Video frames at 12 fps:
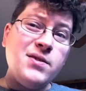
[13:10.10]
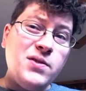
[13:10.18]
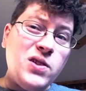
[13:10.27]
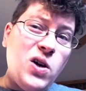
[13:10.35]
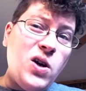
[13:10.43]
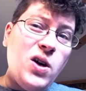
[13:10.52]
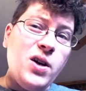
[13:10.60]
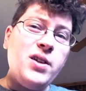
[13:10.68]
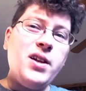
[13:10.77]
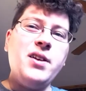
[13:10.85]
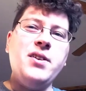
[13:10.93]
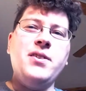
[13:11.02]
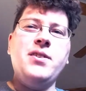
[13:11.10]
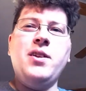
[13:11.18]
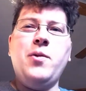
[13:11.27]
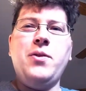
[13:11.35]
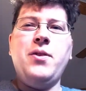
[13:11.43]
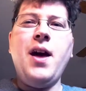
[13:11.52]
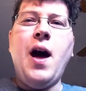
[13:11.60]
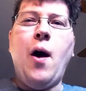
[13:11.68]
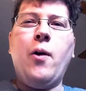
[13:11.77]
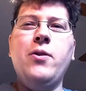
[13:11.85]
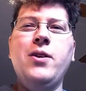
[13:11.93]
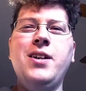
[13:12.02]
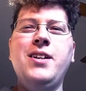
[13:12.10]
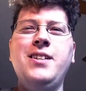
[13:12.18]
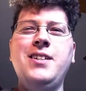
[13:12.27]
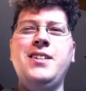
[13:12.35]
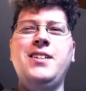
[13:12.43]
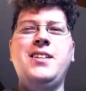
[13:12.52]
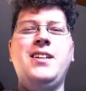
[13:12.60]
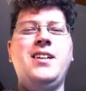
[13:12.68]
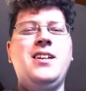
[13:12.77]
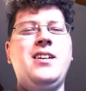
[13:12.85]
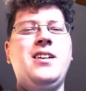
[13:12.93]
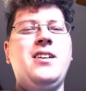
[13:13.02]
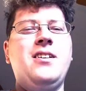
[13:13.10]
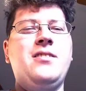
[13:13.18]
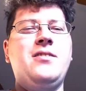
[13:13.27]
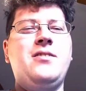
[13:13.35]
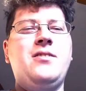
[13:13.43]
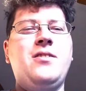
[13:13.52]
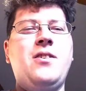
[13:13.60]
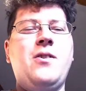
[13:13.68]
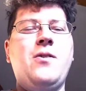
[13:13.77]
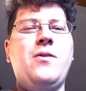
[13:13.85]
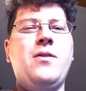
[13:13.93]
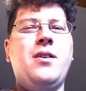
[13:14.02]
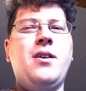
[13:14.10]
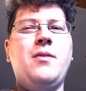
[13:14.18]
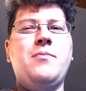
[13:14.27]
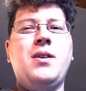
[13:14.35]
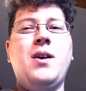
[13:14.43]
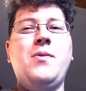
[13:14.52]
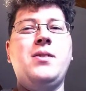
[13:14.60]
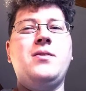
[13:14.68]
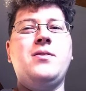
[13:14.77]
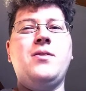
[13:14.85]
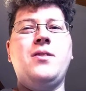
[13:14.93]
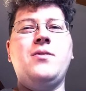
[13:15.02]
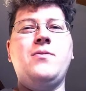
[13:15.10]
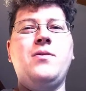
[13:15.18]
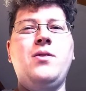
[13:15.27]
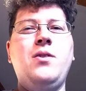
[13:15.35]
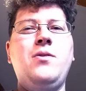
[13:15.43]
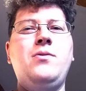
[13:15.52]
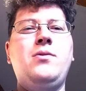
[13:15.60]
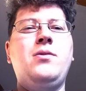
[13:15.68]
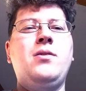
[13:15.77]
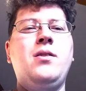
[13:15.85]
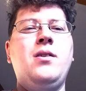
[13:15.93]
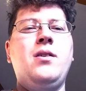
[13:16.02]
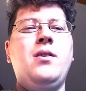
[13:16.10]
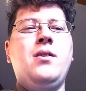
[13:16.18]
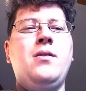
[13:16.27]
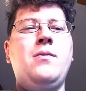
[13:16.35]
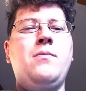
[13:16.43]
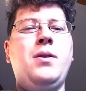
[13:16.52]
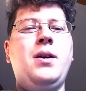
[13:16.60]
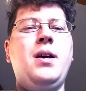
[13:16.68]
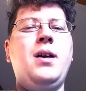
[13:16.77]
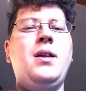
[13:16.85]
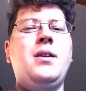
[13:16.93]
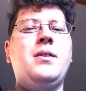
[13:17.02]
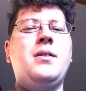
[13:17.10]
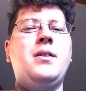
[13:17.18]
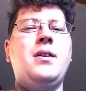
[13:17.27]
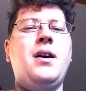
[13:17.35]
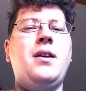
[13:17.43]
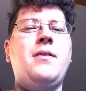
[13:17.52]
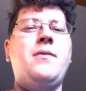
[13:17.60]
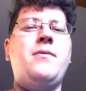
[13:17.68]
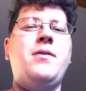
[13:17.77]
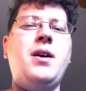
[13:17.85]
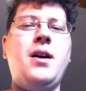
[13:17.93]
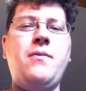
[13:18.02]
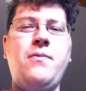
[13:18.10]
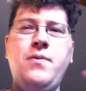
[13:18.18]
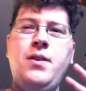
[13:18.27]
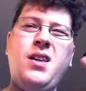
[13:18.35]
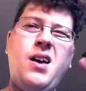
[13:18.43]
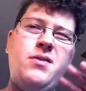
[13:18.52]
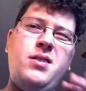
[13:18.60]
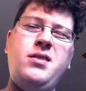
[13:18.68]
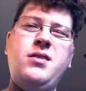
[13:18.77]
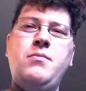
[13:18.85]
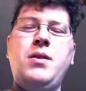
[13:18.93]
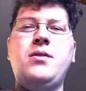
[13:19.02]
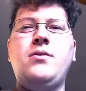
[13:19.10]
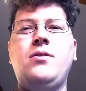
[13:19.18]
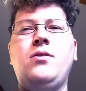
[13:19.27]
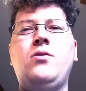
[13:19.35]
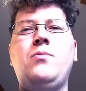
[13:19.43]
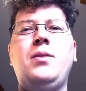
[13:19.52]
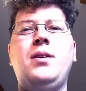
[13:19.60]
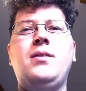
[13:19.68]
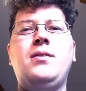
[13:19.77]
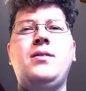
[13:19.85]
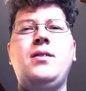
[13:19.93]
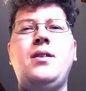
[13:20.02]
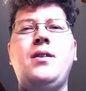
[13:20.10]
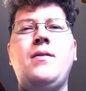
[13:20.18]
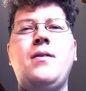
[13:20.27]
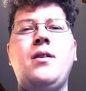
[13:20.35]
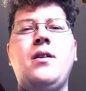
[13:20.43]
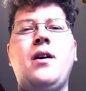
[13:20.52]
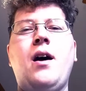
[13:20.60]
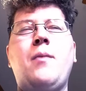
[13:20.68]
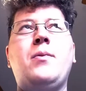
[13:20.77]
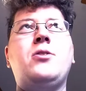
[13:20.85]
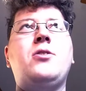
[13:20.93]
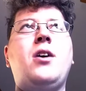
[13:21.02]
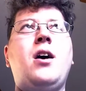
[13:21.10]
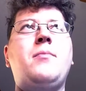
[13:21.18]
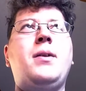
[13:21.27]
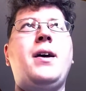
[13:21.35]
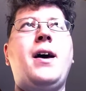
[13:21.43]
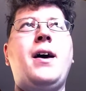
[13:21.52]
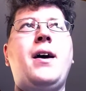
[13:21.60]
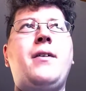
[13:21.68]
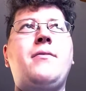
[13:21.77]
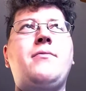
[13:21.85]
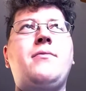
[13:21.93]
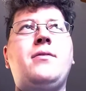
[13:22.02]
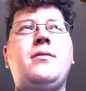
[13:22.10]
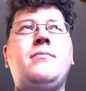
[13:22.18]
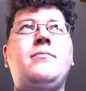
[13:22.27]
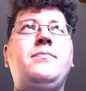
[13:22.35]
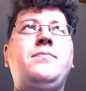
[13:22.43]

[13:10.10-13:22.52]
vlog like you're dealing with now. So, can't wait to start doing those. But again, gotta kind of feel out this semester a little bit, see how much time I have and